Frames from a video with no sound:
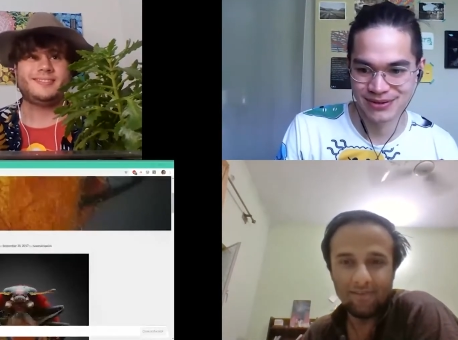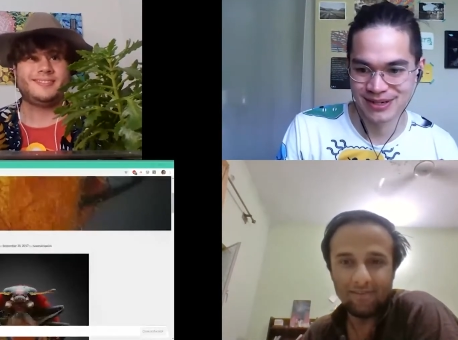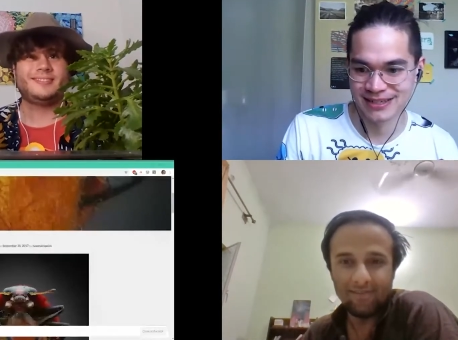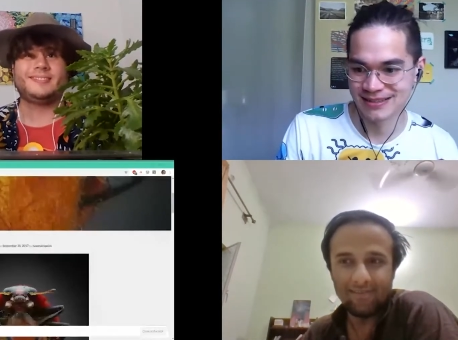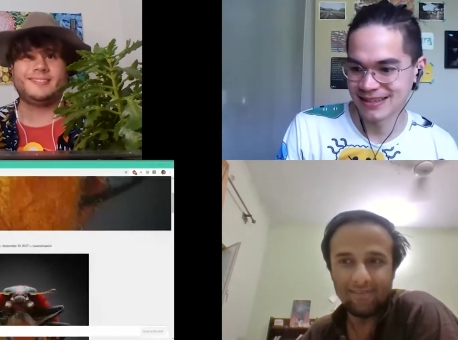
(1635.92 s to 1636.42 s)

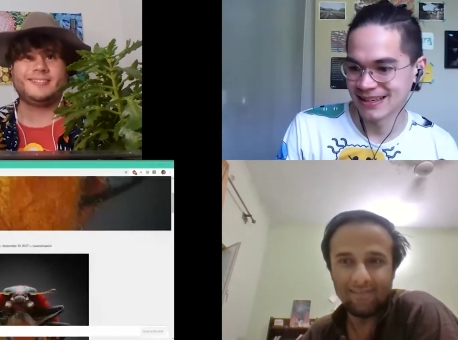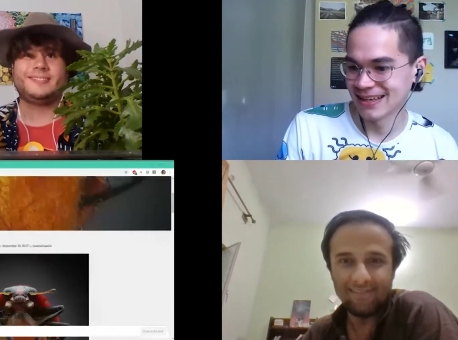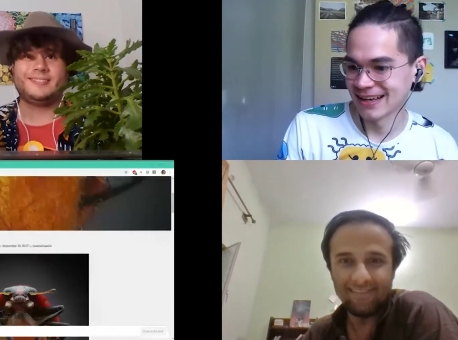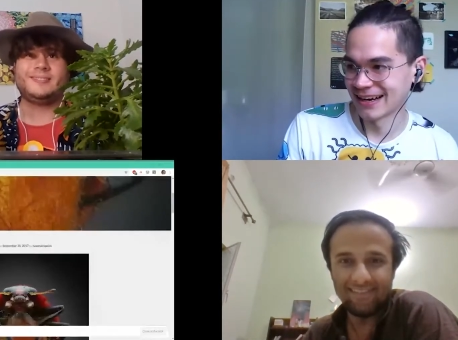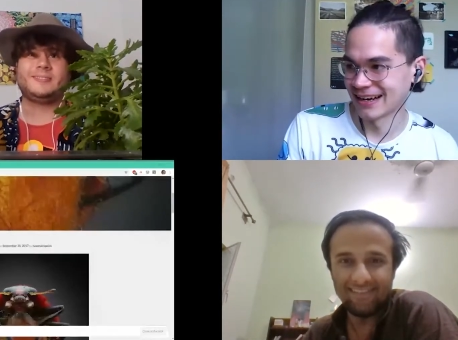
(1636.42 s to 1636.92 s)
Speaker 1: right?
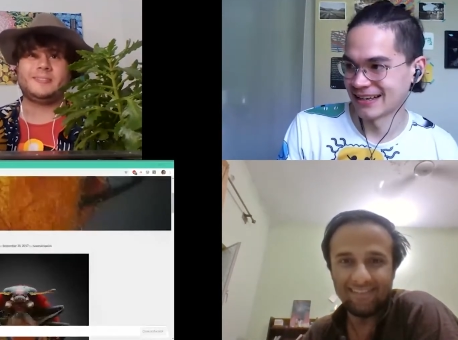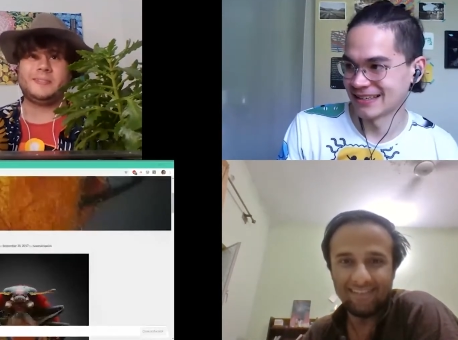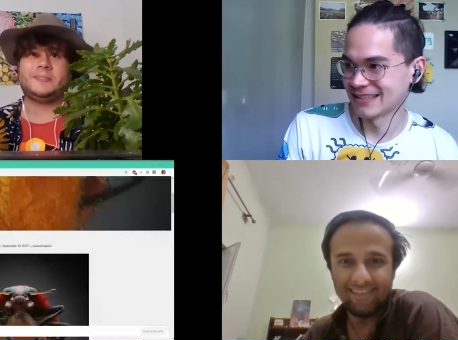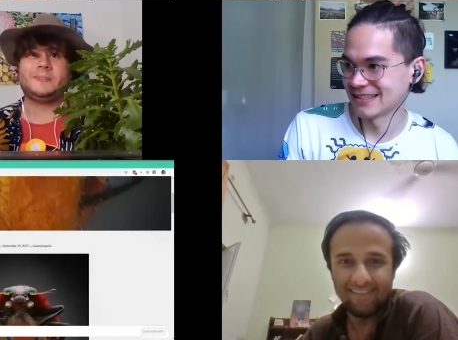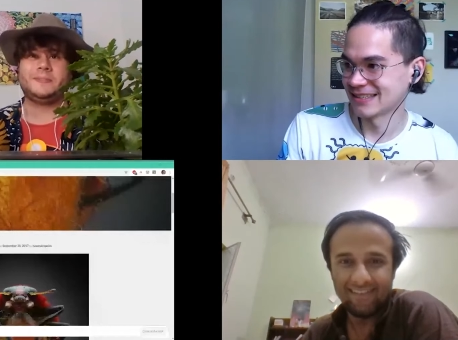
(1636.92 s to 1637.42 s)
Uh,
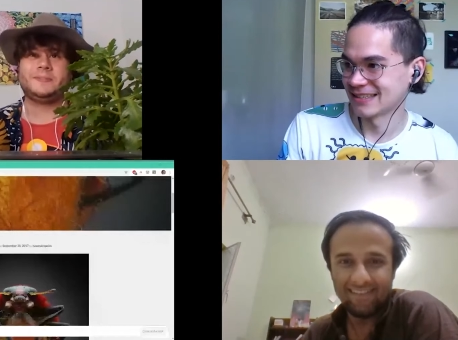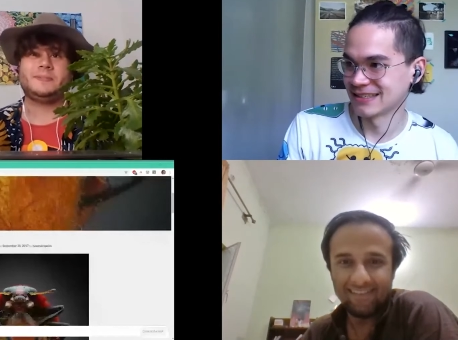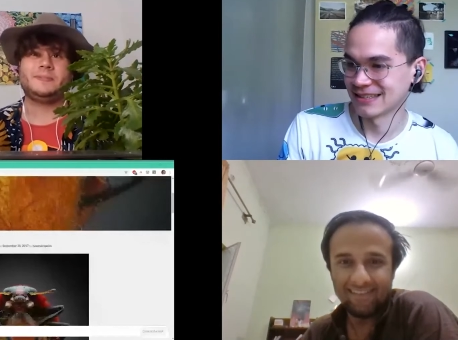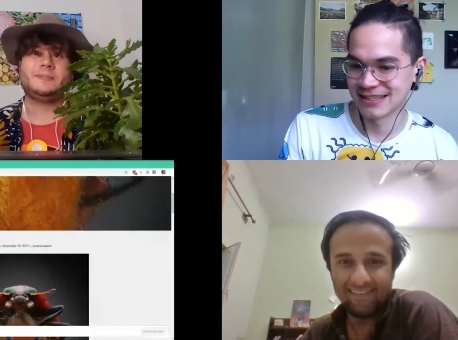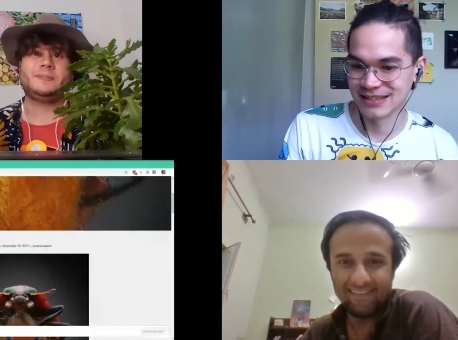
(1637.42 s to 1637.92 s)
is to to
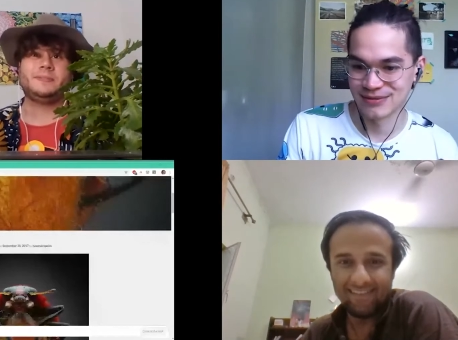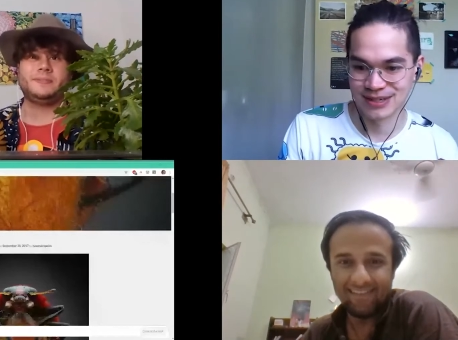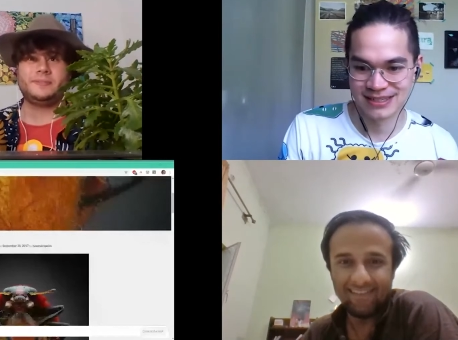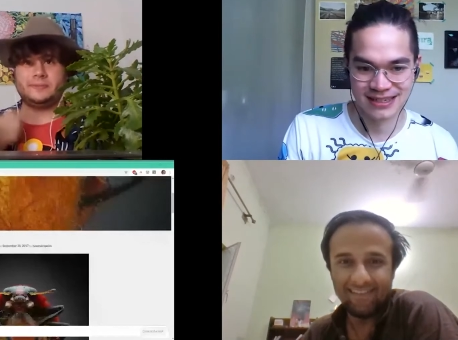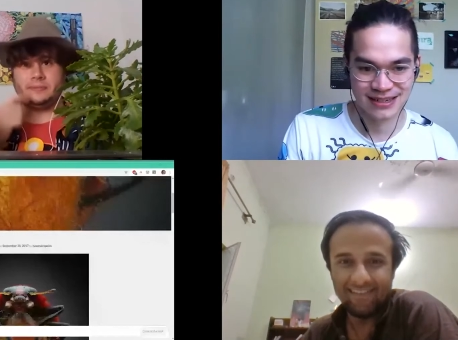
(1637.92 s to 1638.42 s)
see what
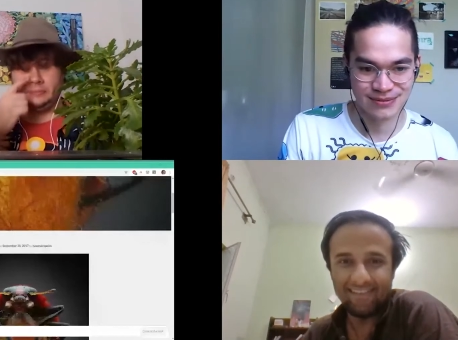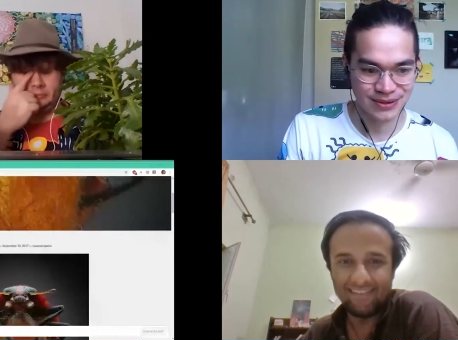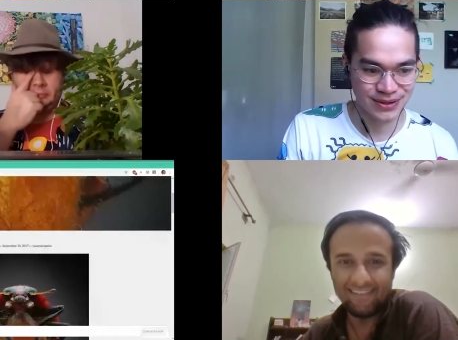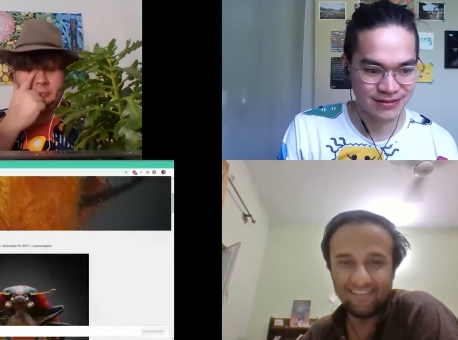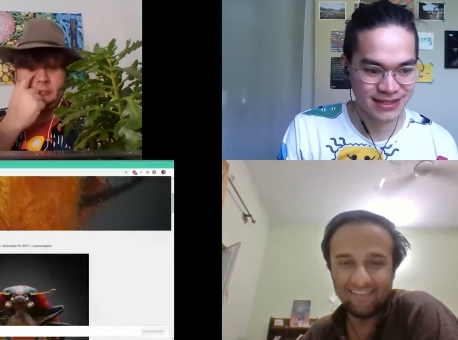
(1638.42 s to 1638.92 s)
uh, what
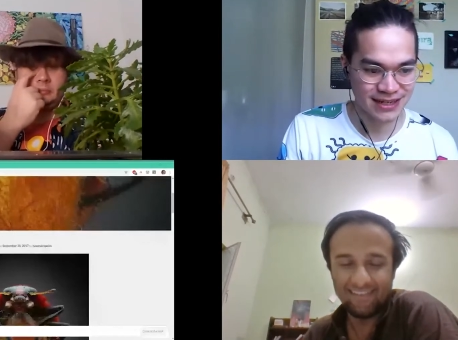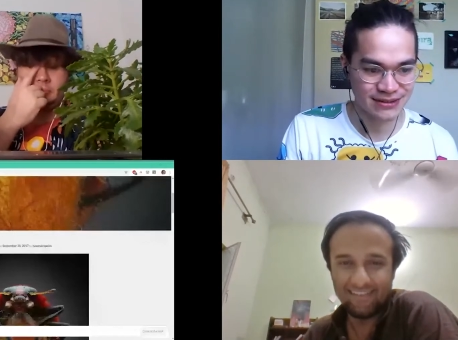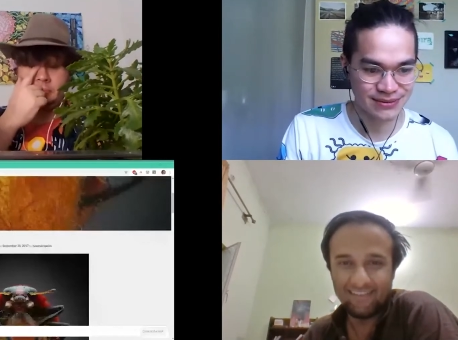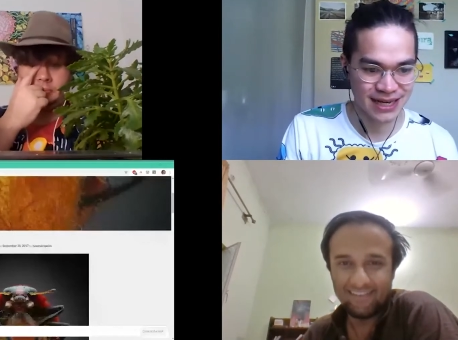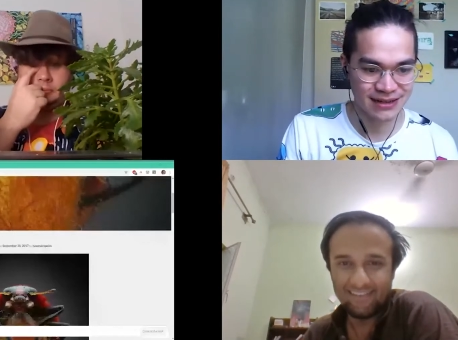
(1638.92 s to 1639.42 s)
creative talent
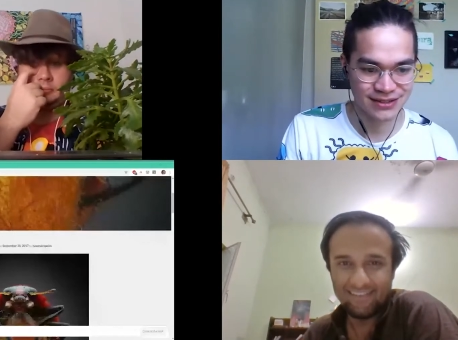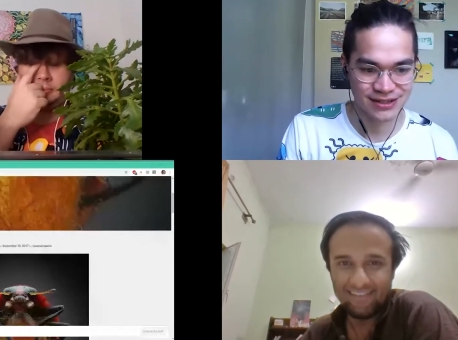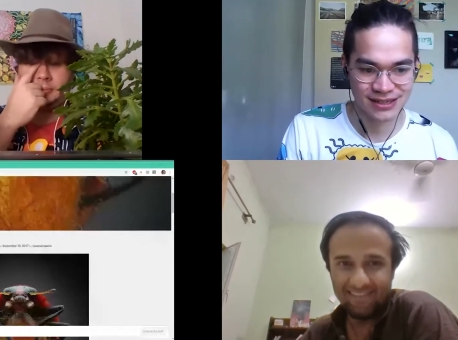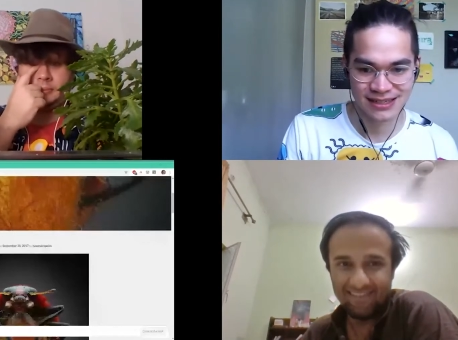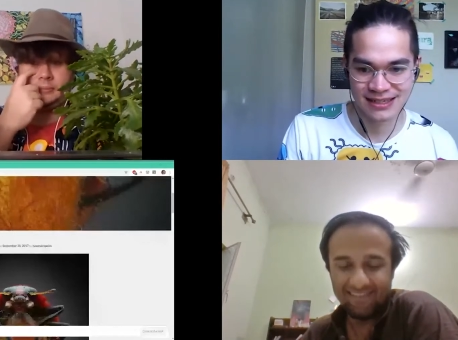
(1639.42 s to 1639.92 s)
we have here
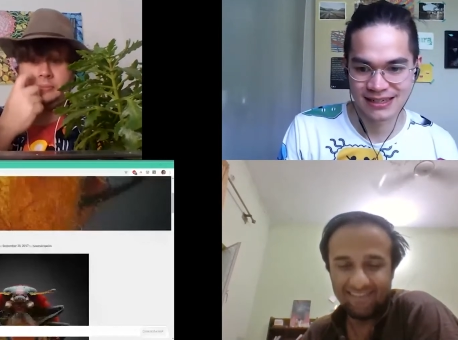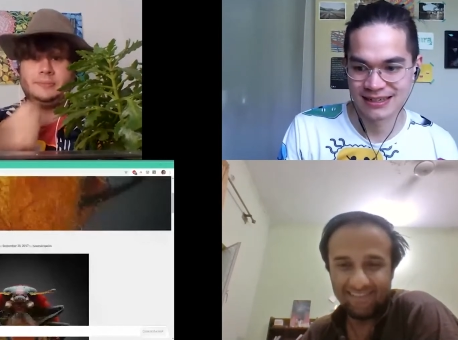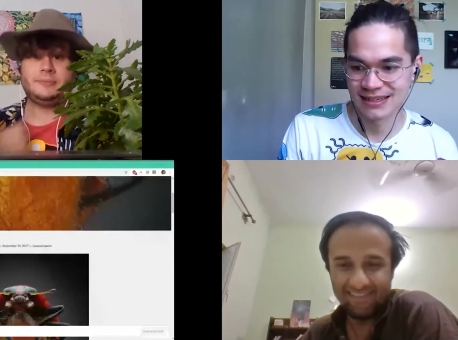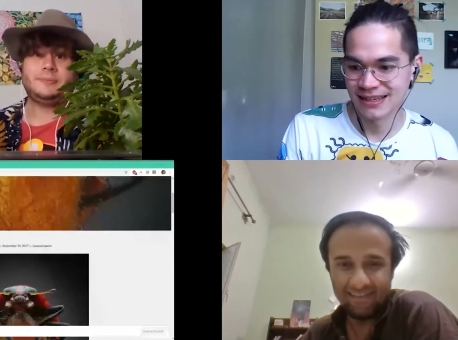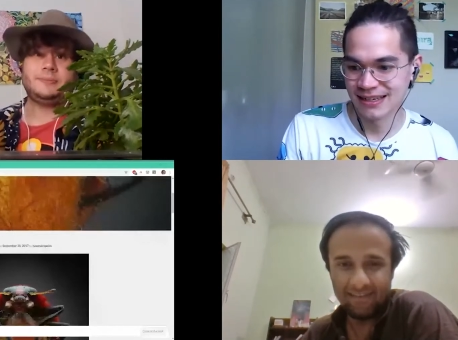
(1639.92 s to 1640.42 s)
and uh,
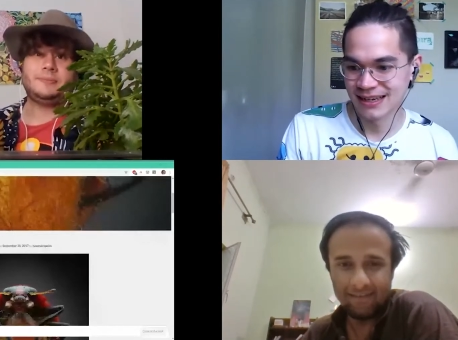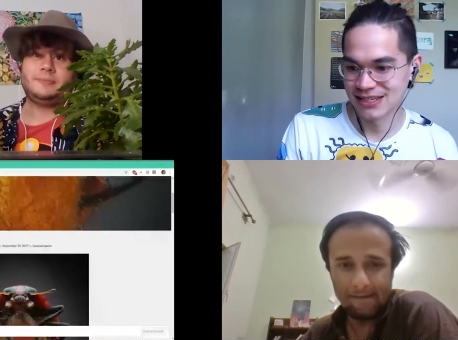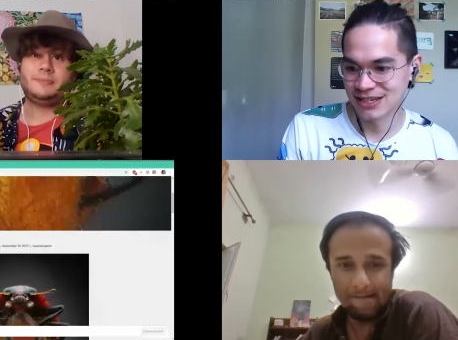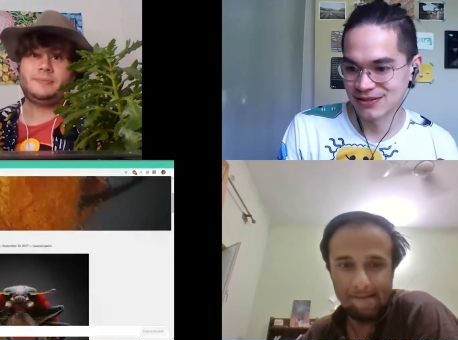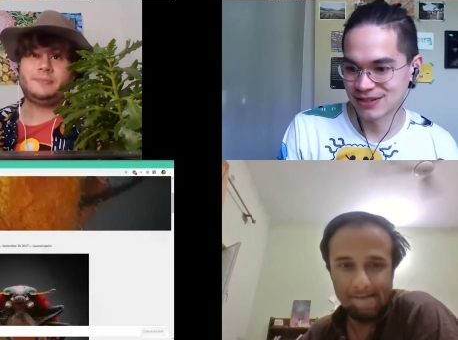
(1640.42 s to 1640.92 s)
and
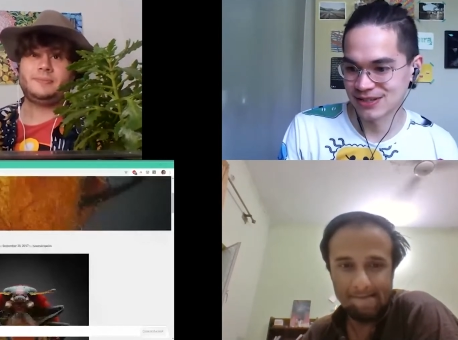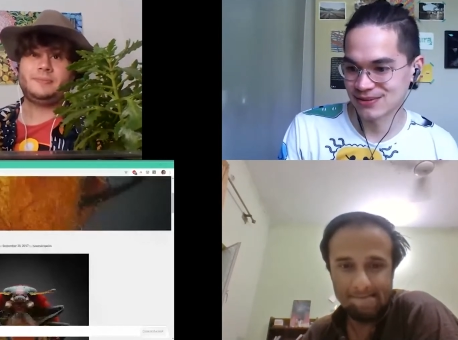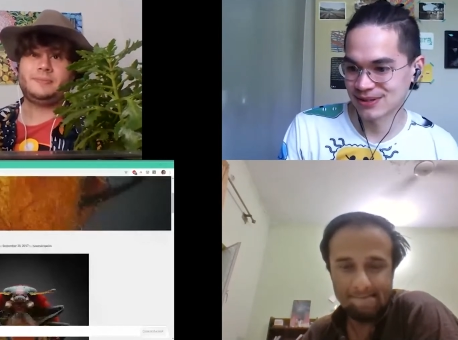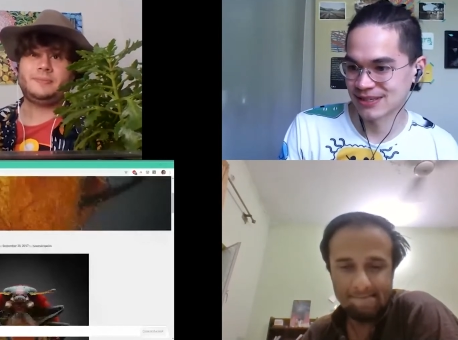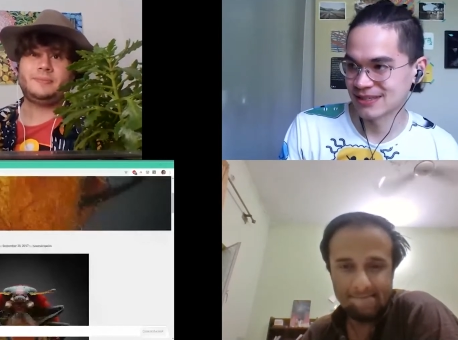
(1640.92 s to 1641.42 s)
share these
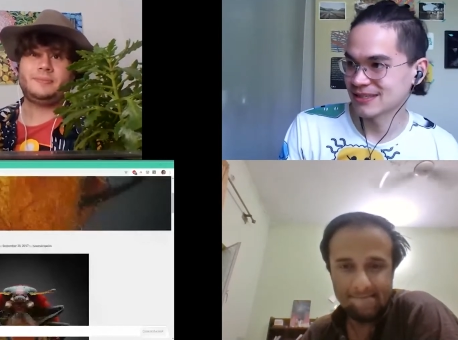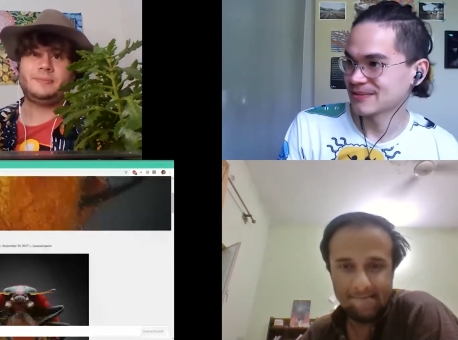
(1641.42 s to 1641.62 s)
stories.